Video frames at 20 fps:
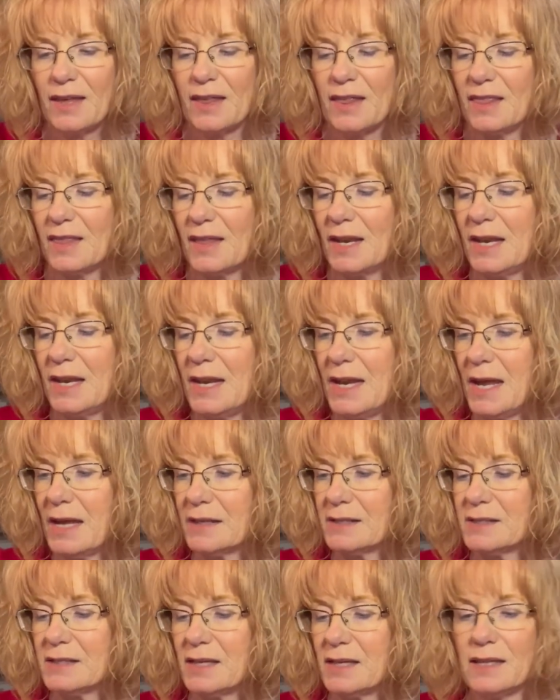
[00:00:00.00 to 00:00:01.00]
The
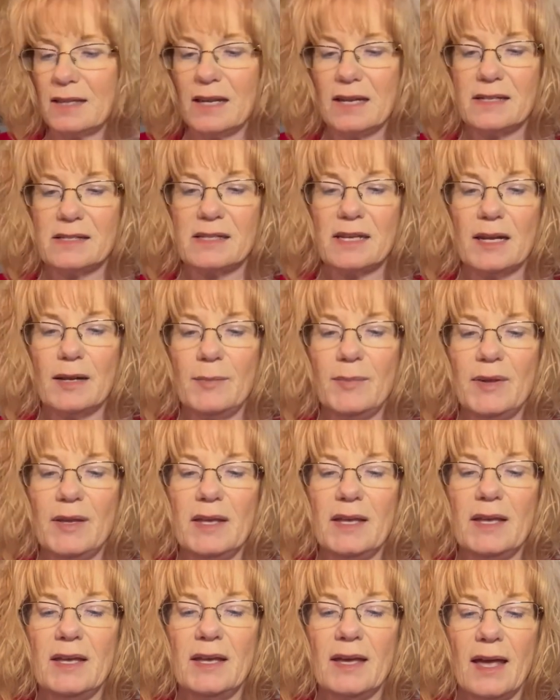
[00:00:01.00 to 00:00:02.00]
next thing then is going to
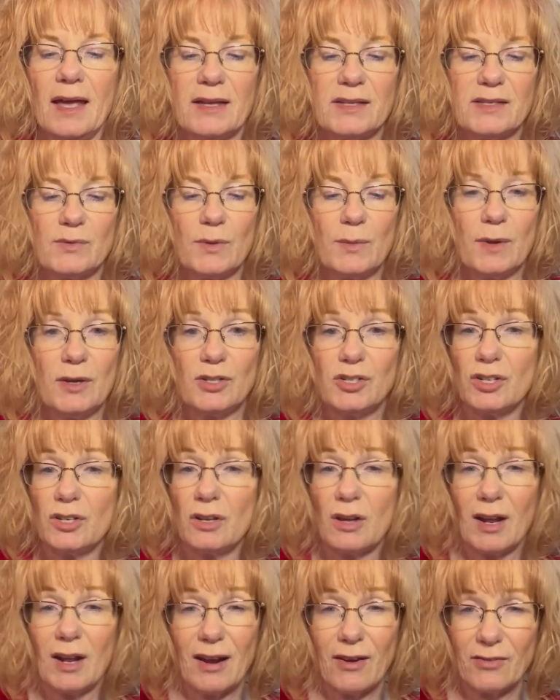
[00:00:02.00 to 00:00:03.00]
be, as we mentioned,
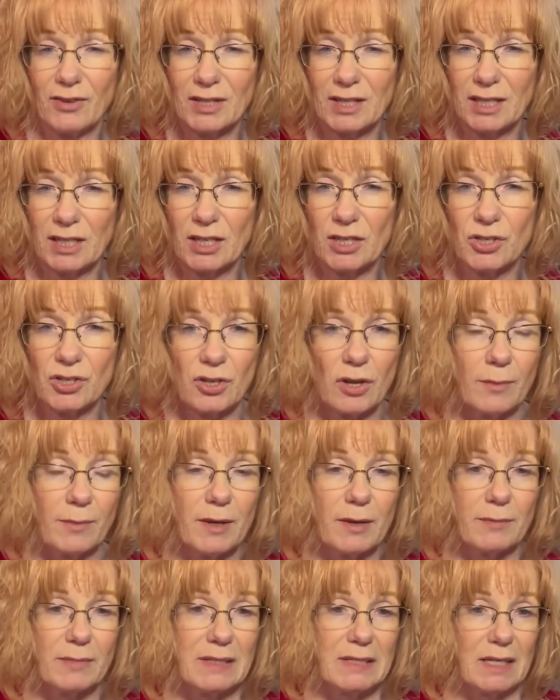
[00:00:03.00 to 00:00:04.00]
not every cleaning job
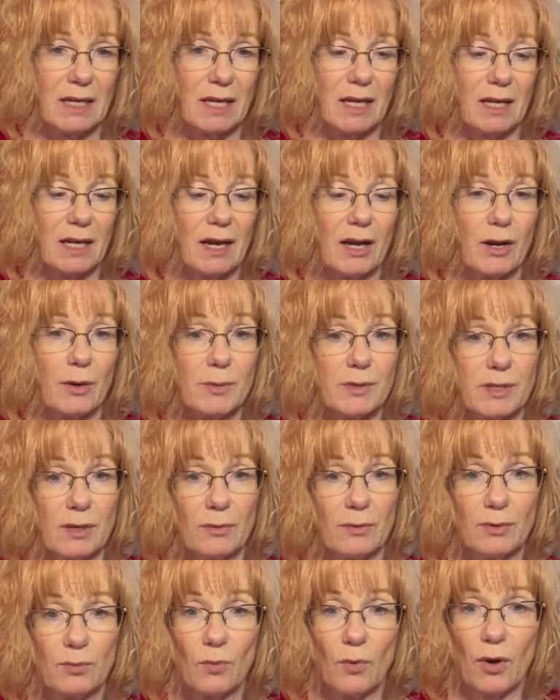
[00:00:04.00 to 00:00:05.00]
can be done 100%
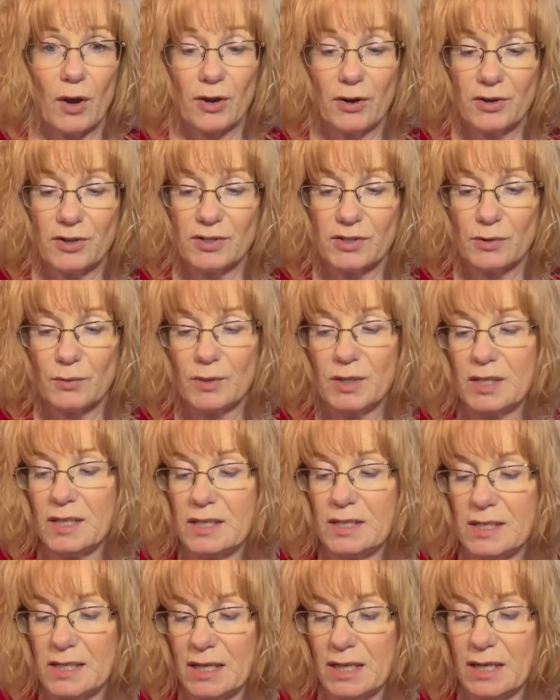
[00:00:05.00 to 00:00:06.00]
with water. So we
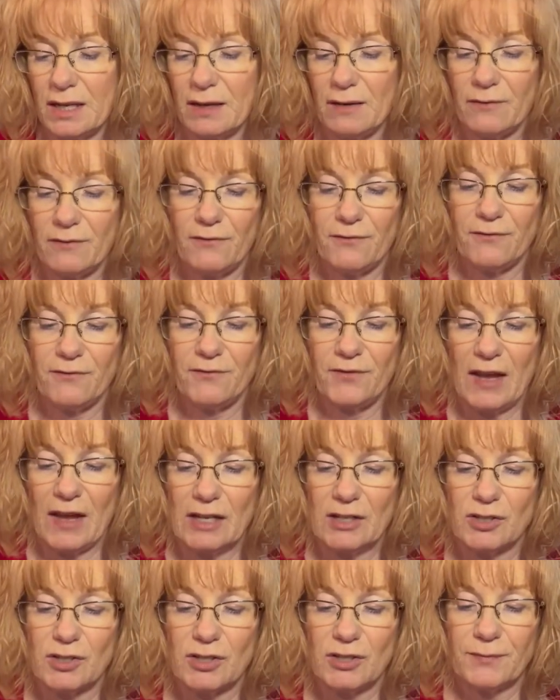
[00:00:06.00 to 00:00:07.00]
did
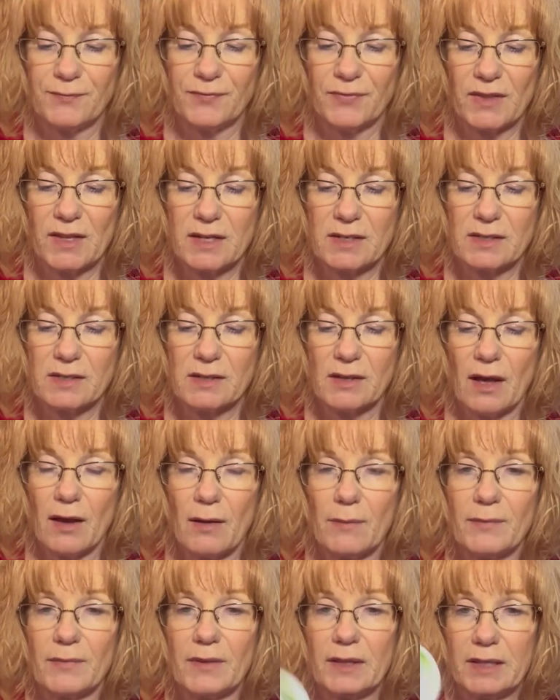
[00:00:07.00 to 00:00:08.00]
invent this
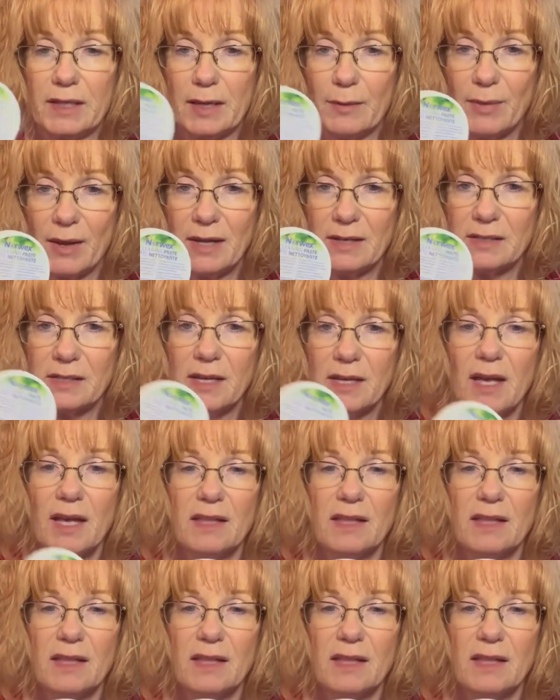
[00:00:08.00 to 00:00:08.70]
cleaning paste.